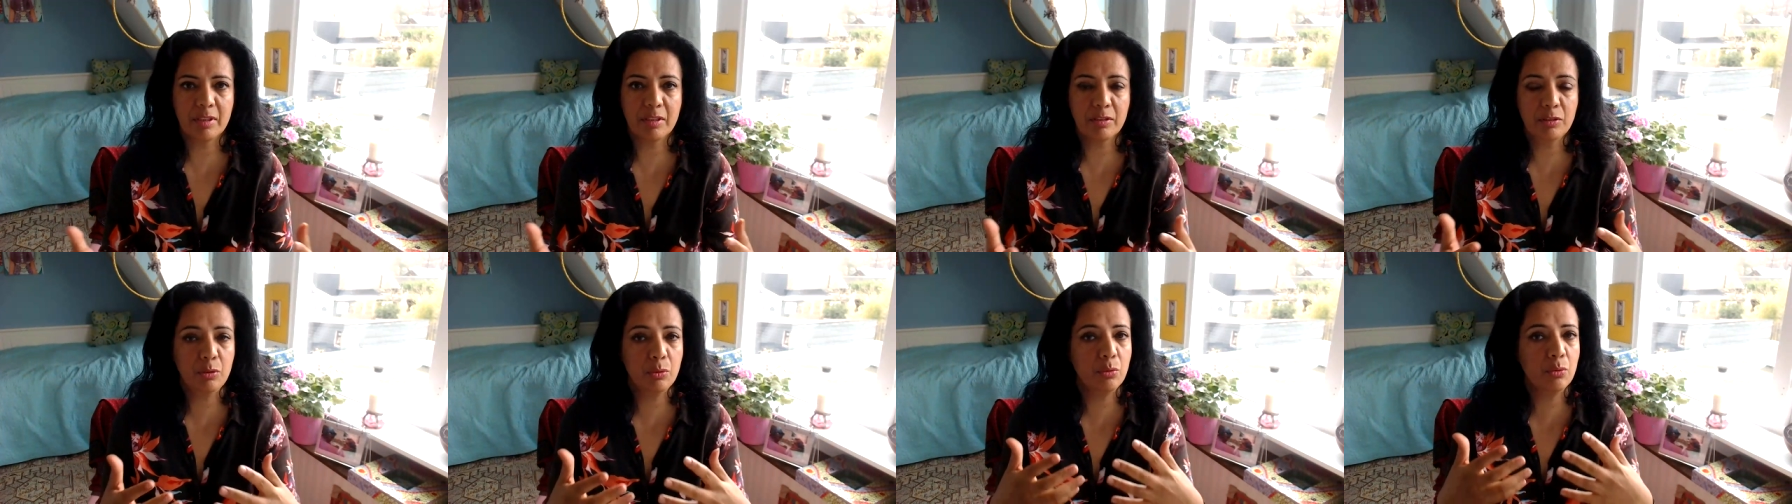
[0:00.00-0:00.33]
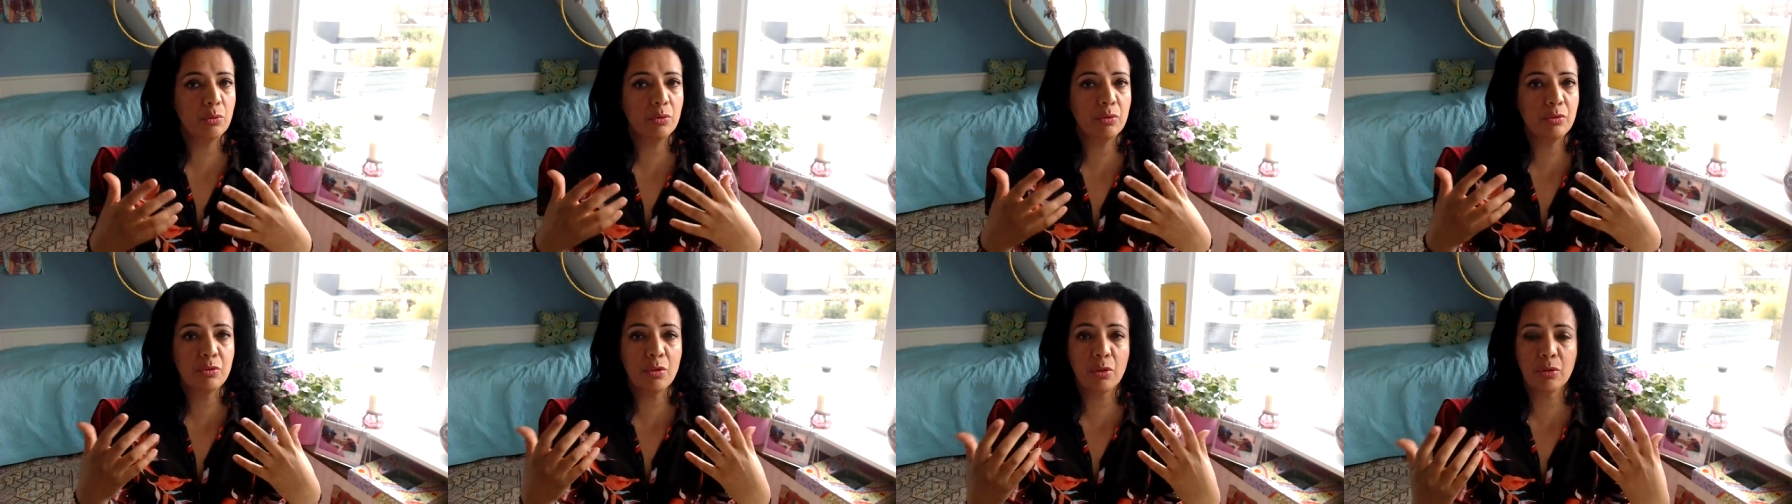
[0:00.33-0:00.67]

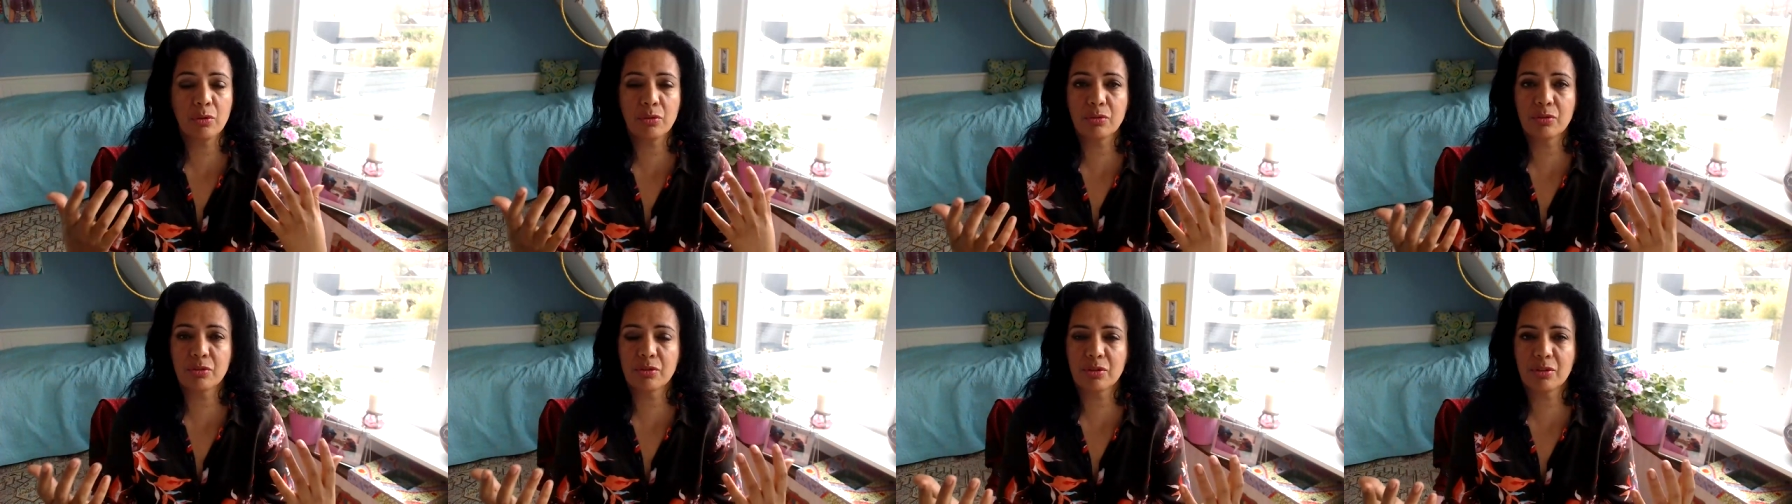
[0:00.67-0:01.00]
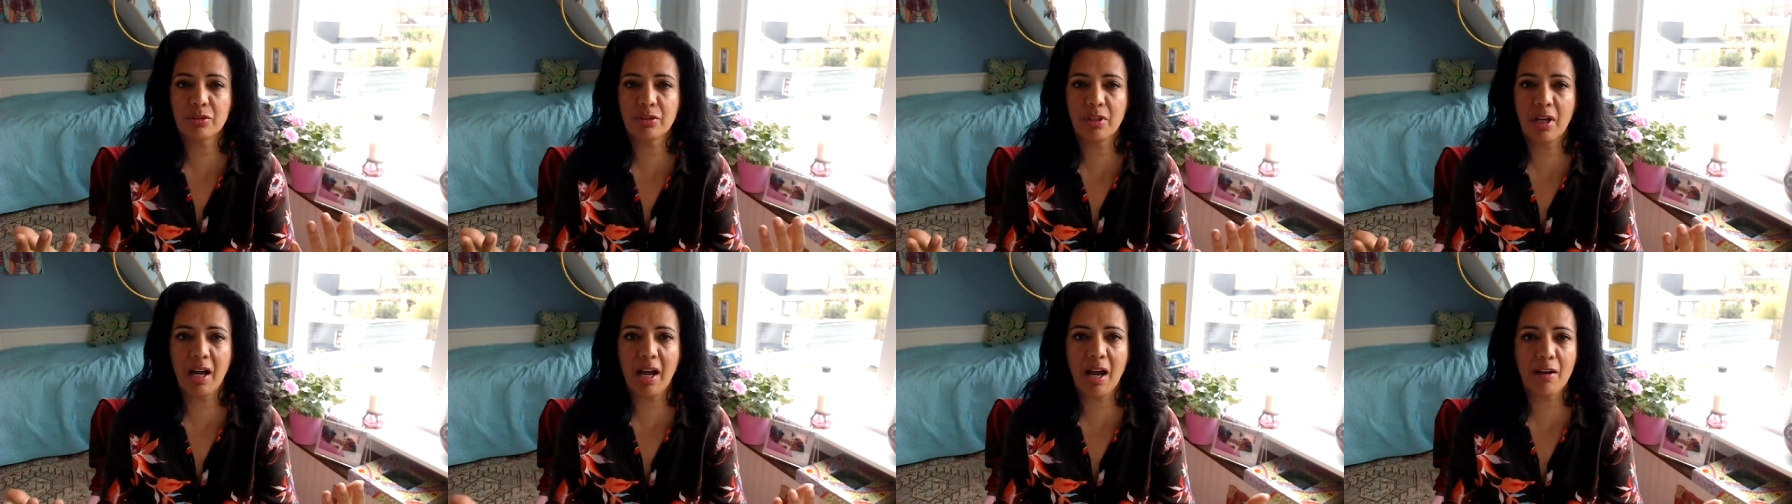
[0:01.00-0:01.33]
You don't
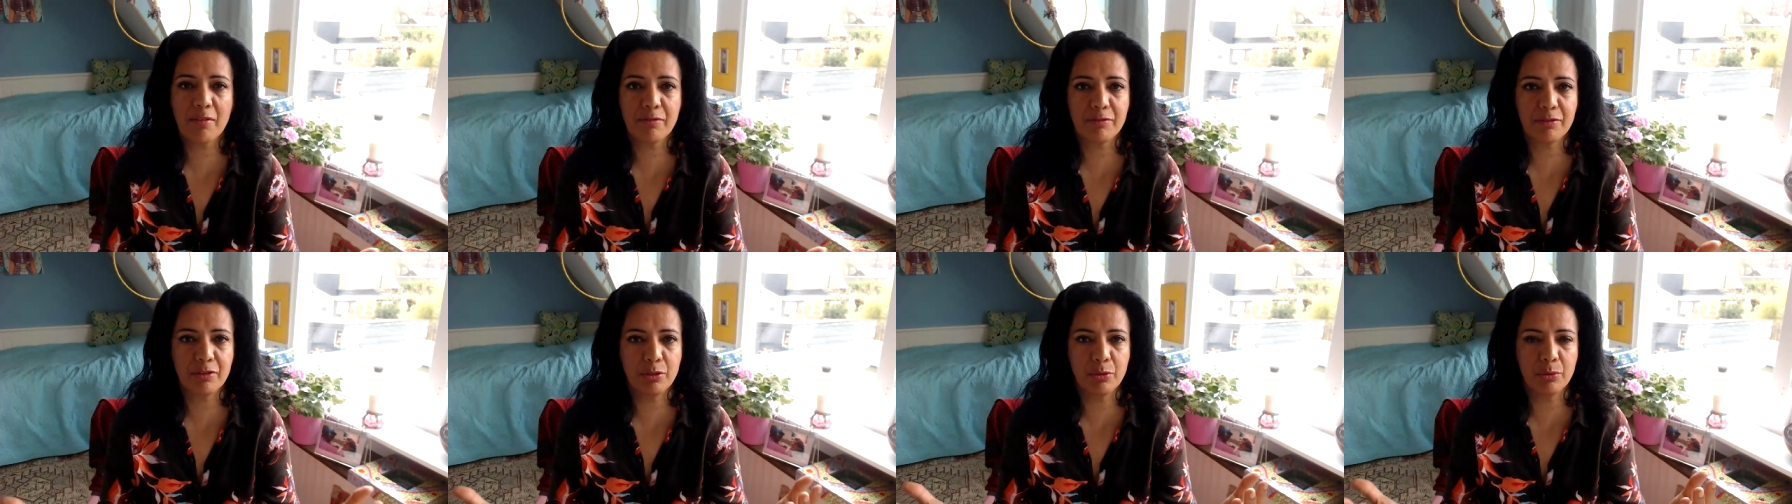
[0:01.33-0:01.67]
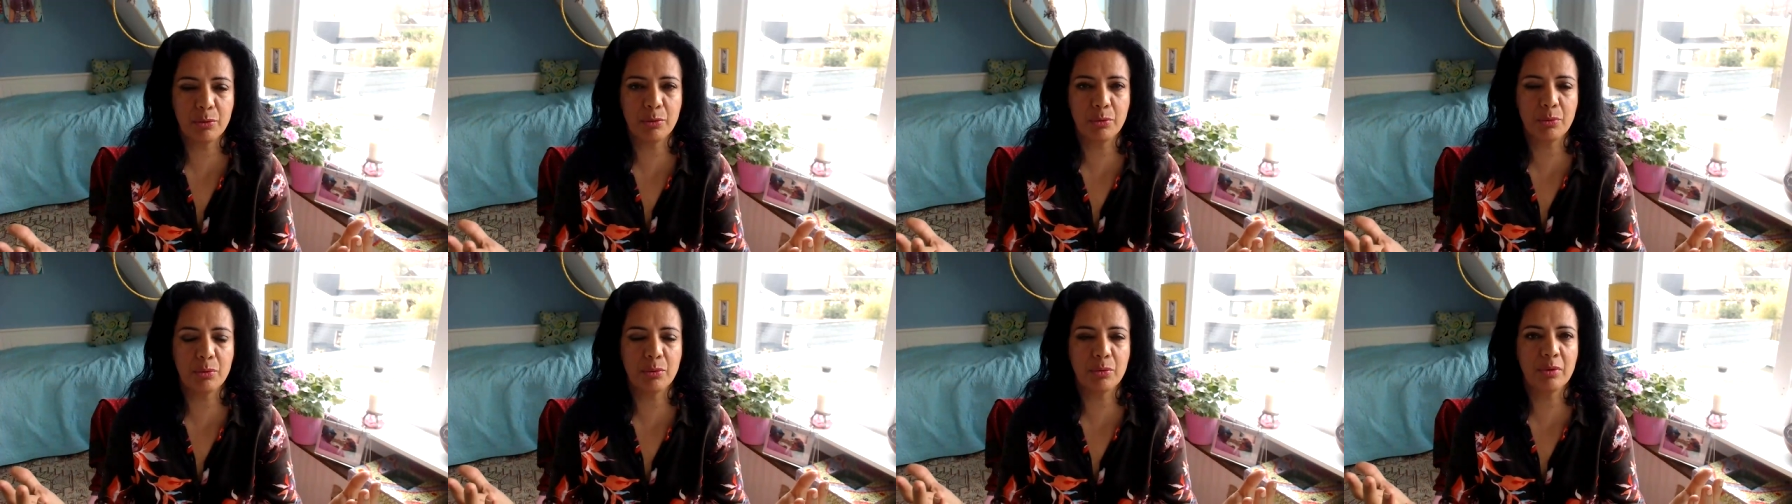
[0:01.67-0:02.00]
have
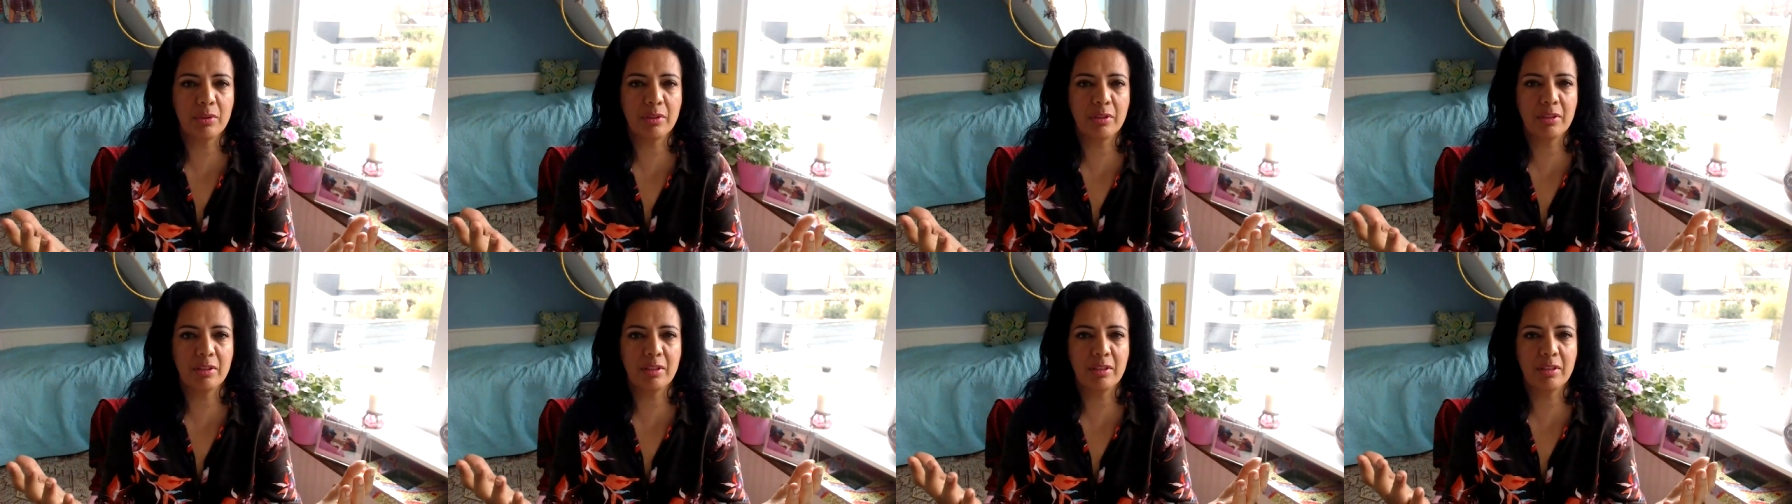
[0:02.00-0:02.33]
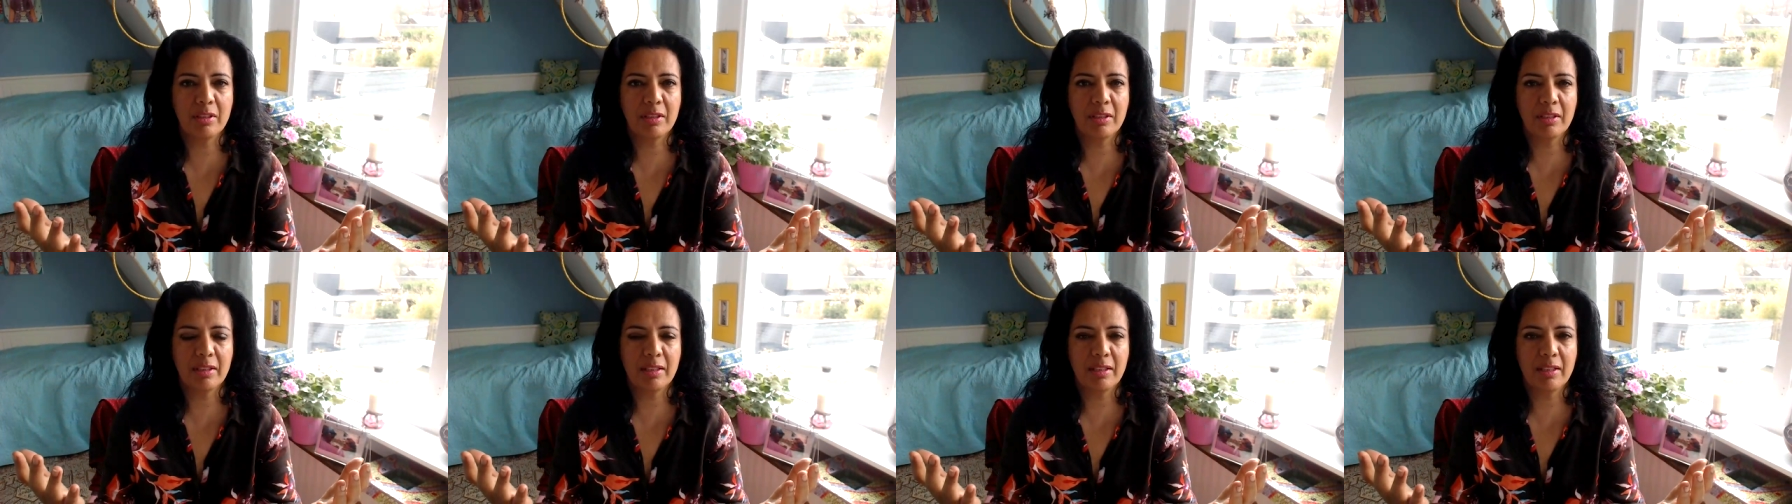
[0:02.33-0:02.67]
to
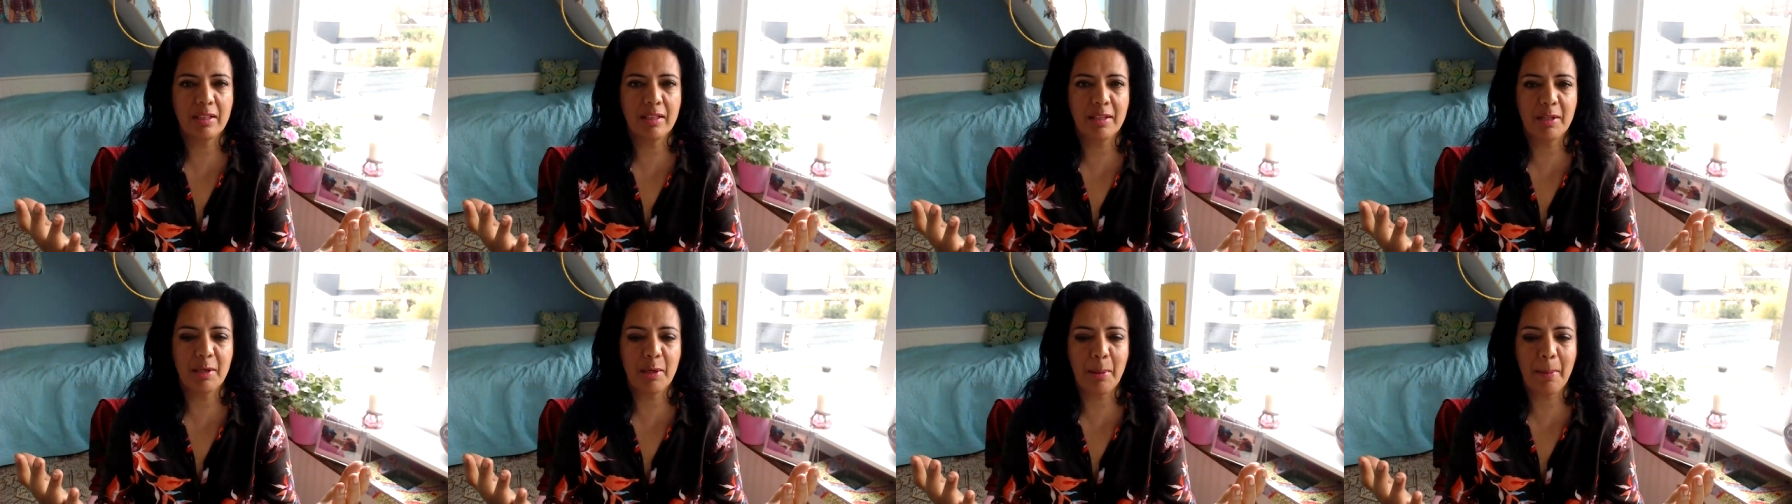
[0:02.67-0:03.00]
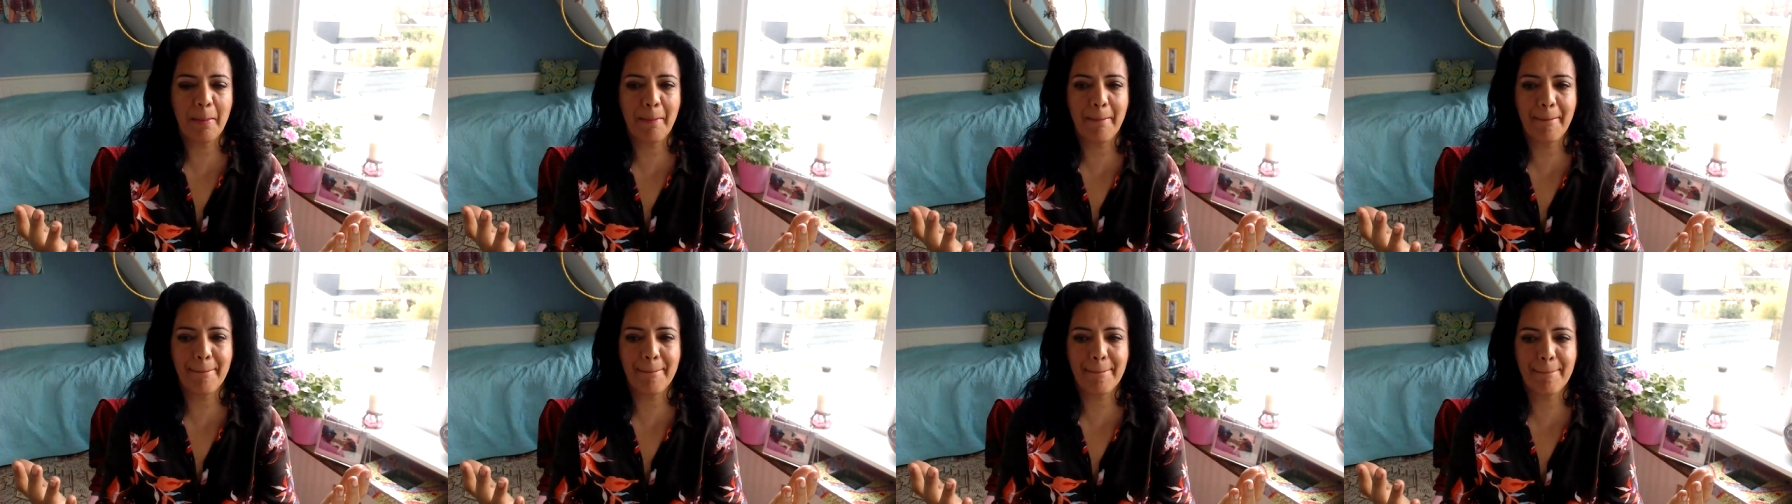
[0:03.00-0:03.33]

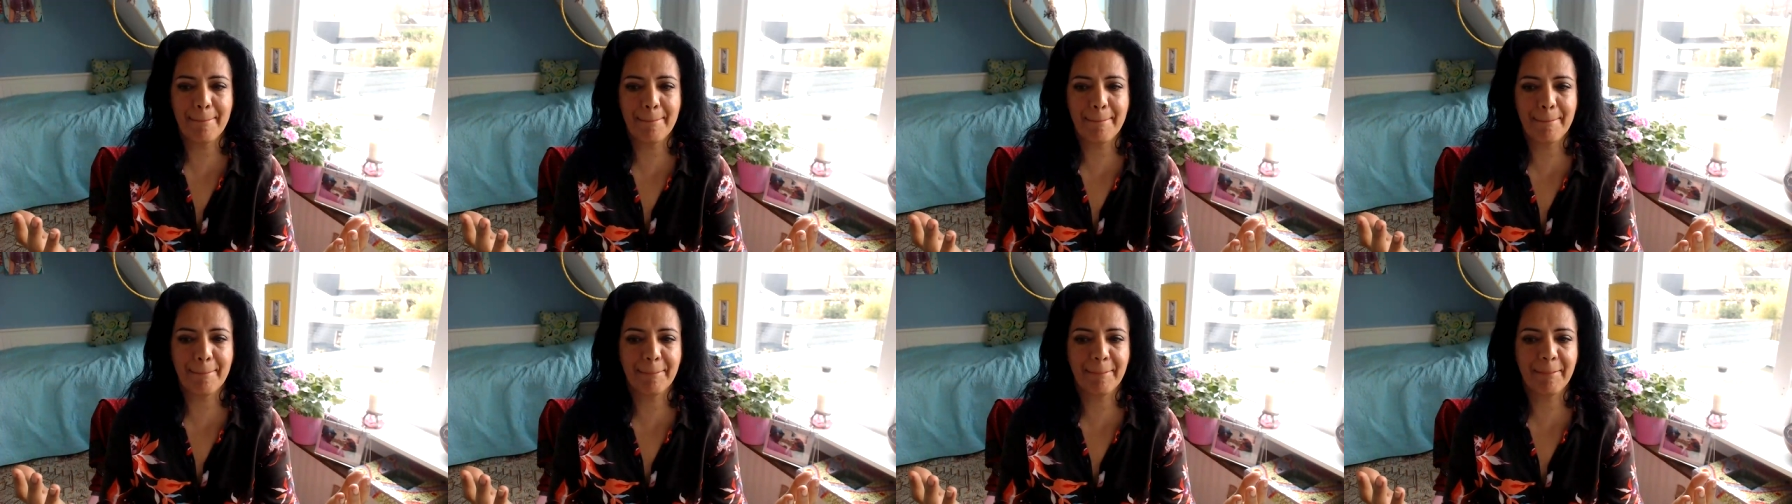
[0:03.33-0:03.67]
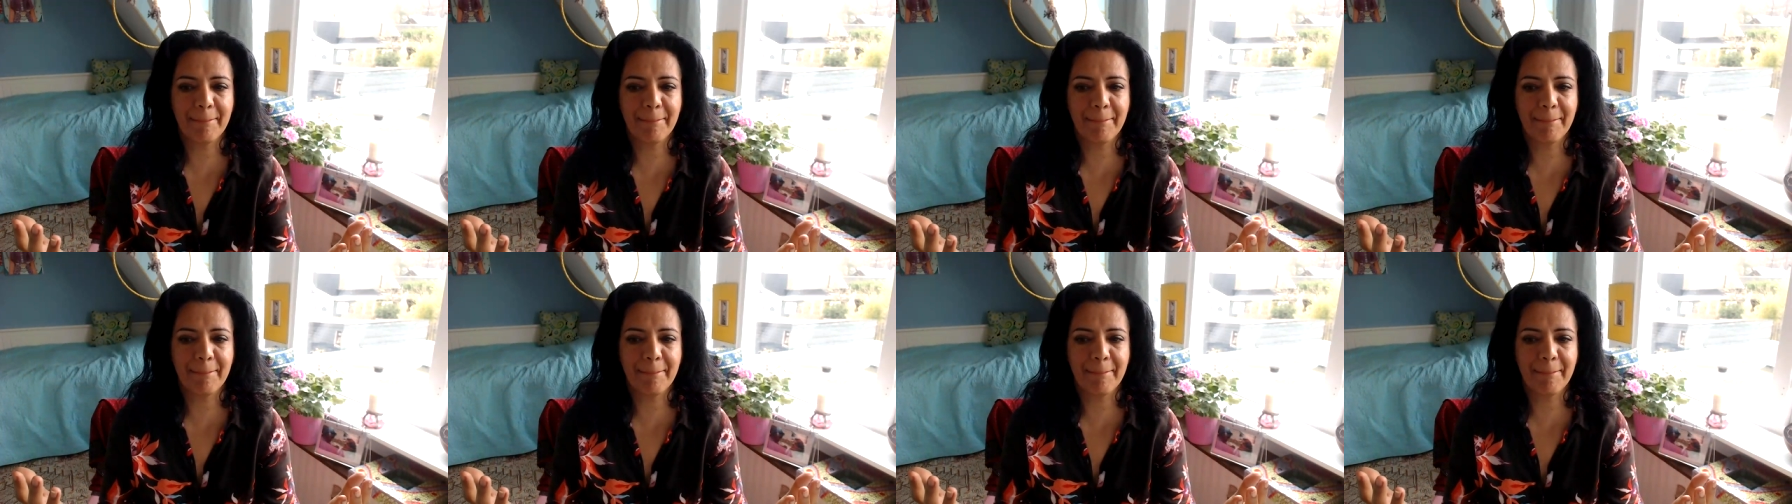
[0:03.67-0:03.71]
um,